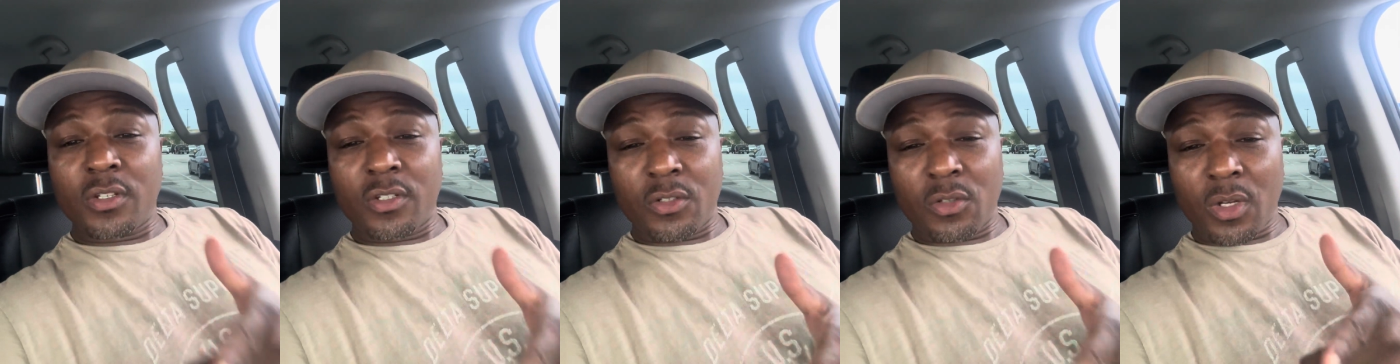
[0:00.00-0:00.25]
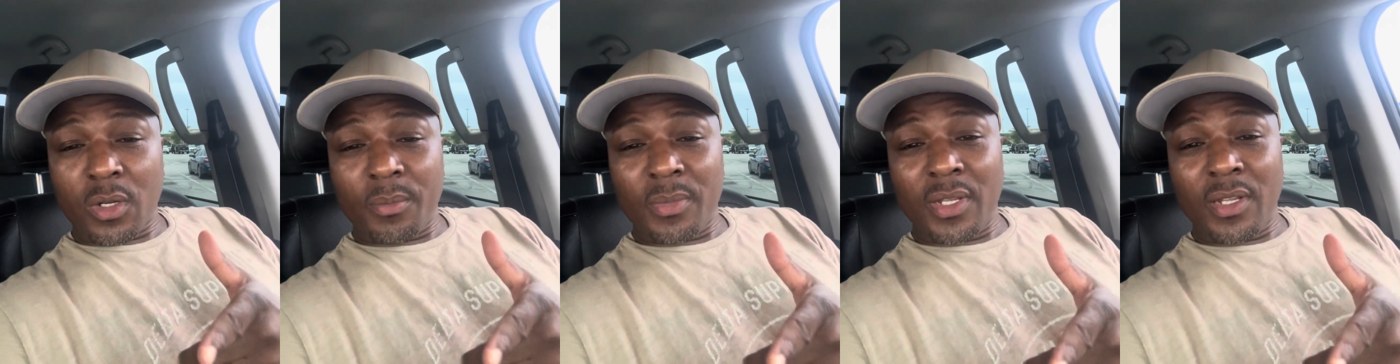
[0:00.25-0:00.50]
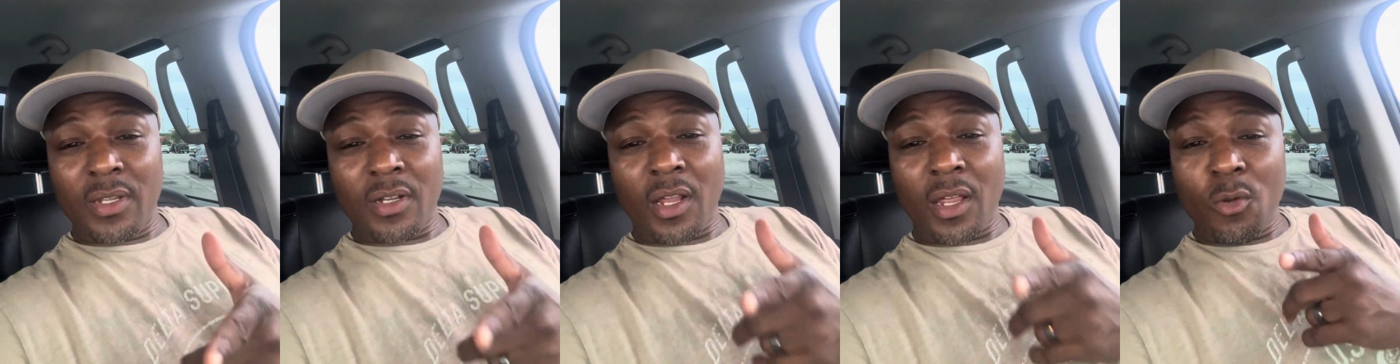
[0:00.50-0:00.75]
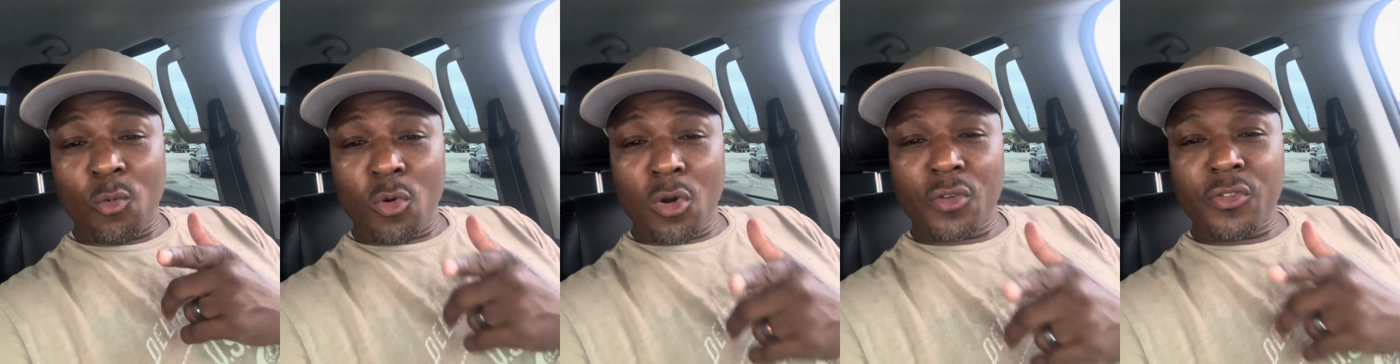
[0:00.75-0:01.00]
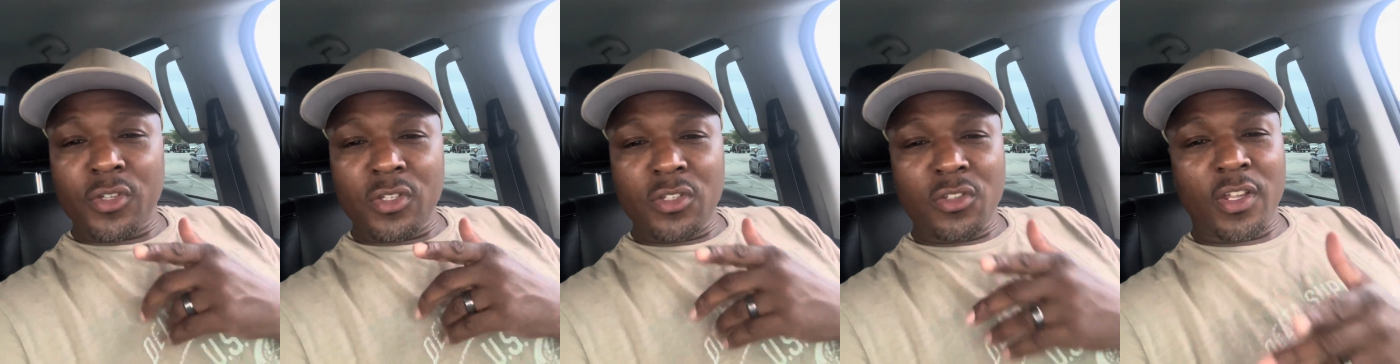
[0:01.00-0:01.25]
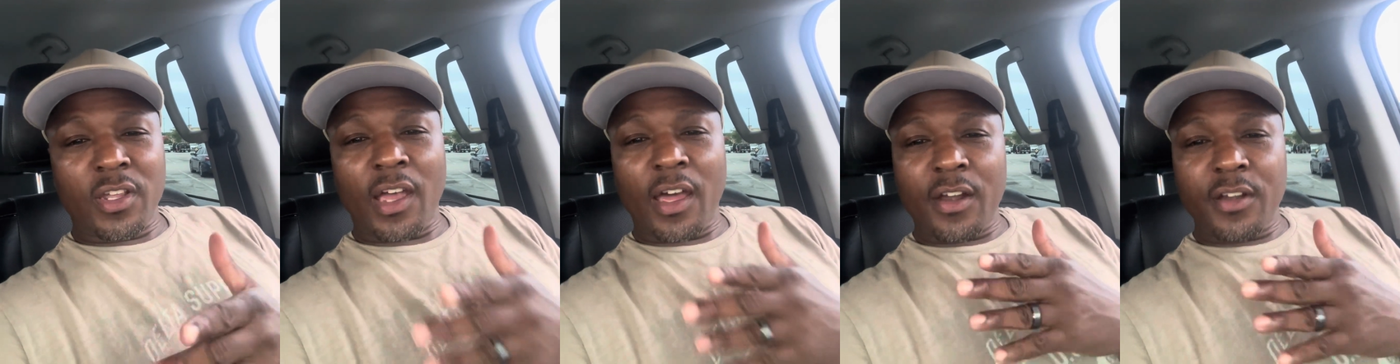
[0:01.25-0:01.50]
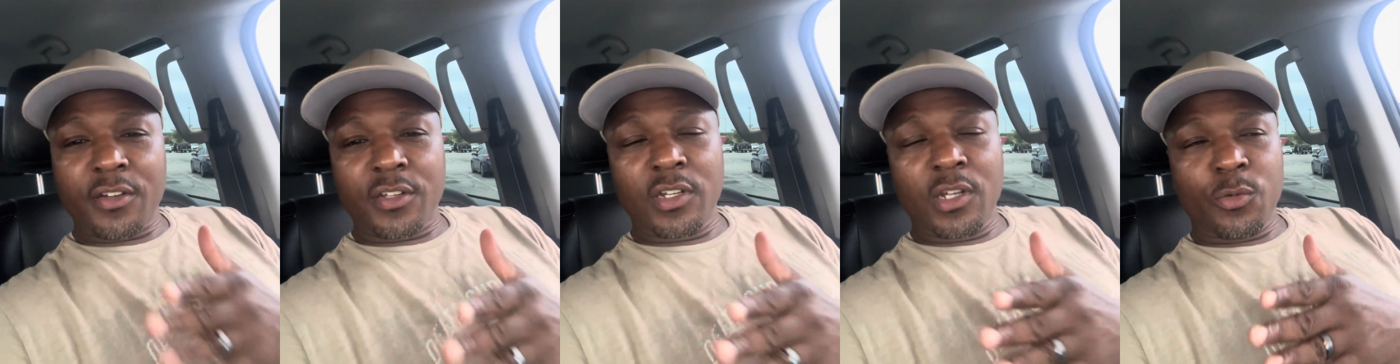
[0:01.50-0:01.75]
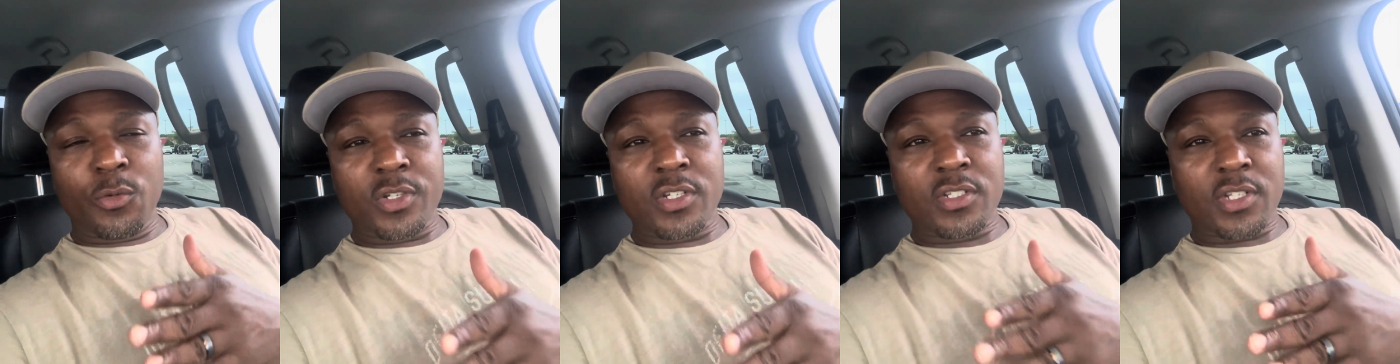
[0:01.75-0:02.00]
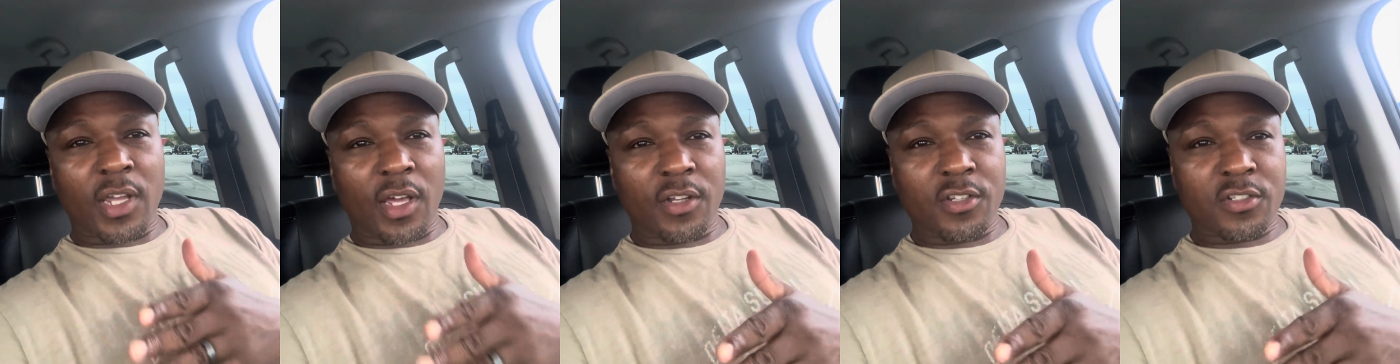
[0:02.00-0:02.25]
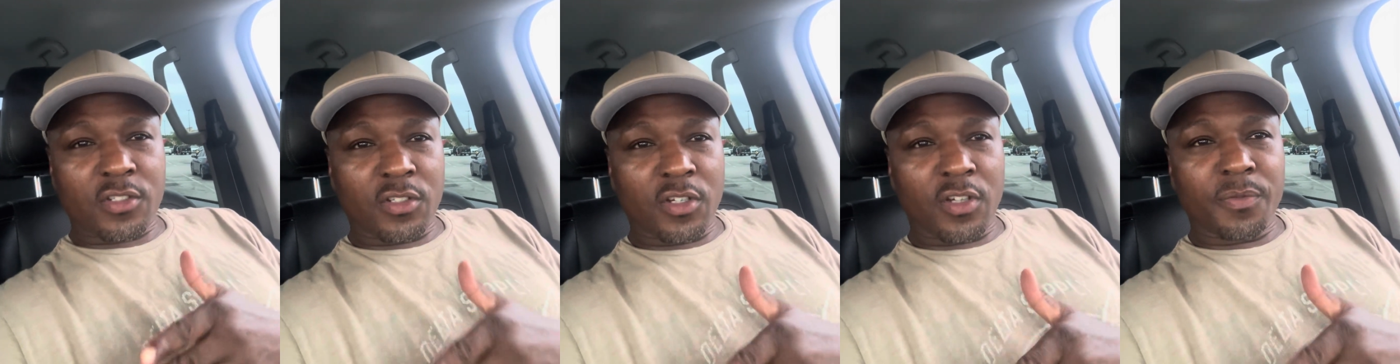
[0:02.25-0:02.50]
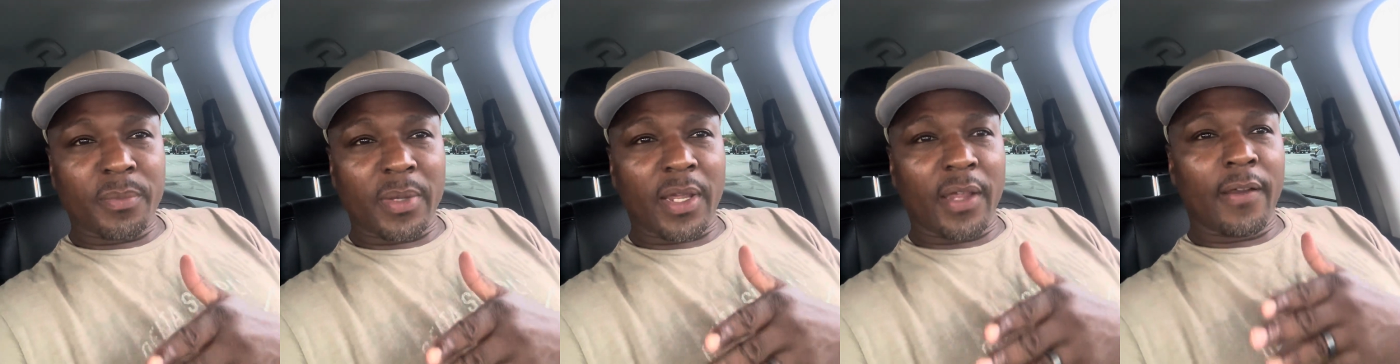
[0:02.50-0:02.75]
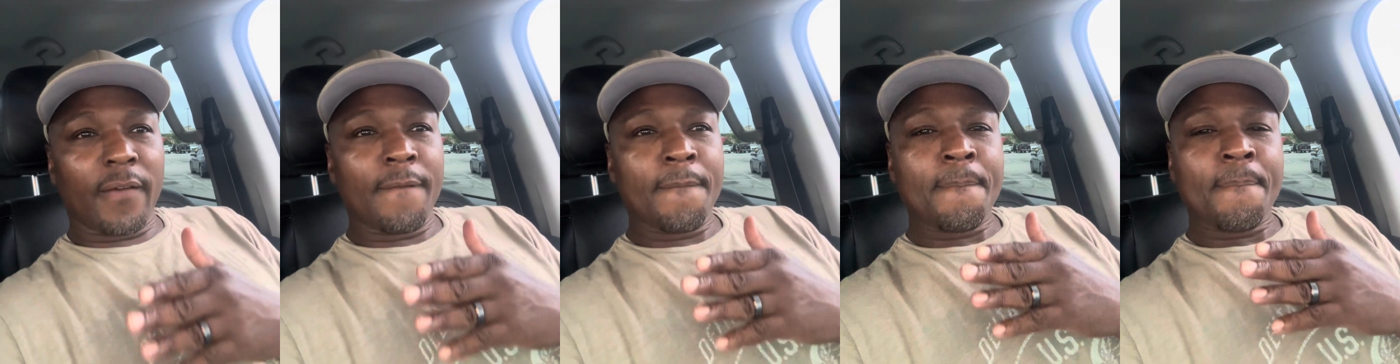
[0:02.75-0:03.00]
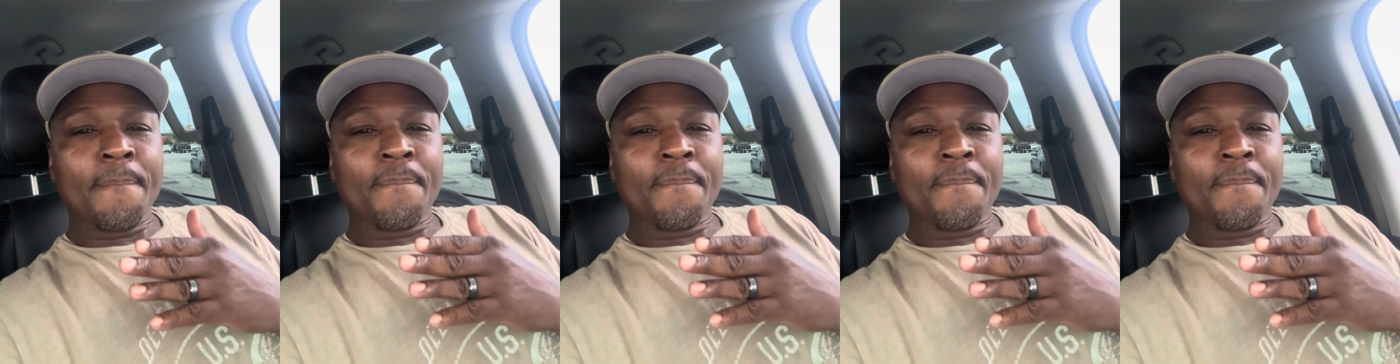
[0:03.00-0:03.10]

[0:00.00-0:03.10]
You know what I mean? It ain't worth it. You ain't got to deal with this kind of stuff, man.